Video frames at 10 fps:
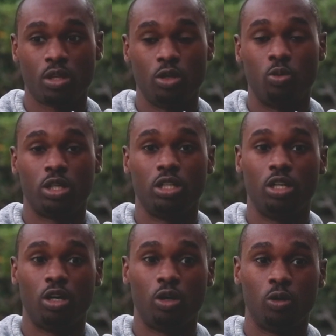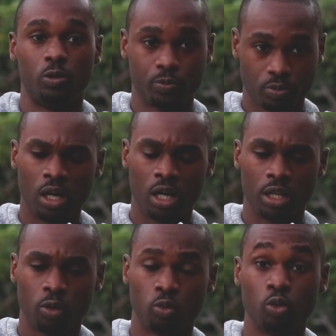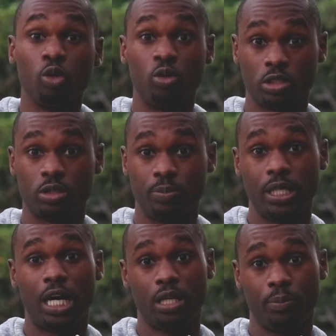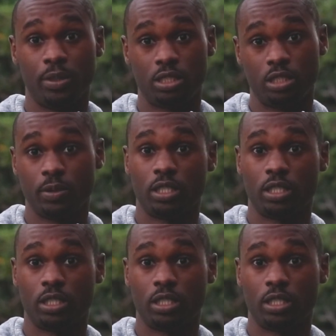you want to know the rules behind a business,